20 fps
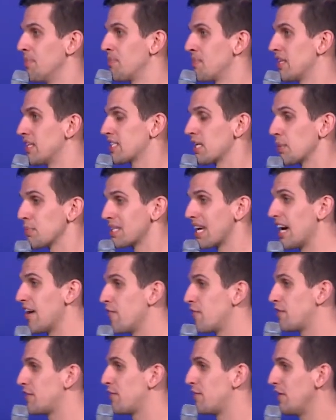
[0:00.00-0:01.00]

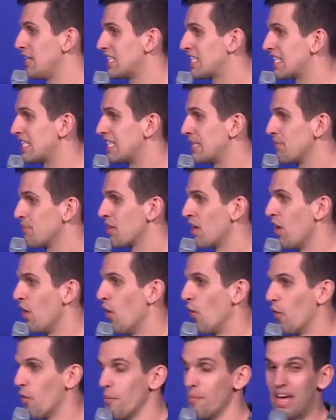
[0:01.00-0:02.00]
Sometimes vision
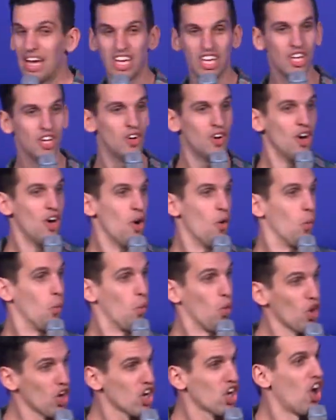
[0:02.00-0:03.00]
will make you
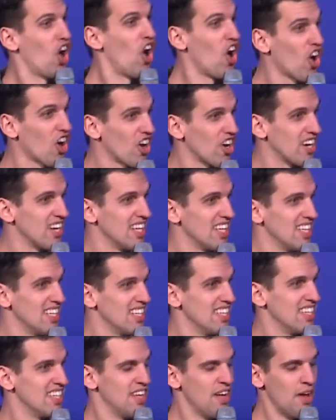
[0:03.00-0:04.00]
work hard
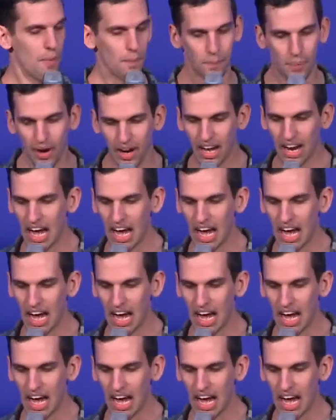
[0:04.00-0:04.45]
but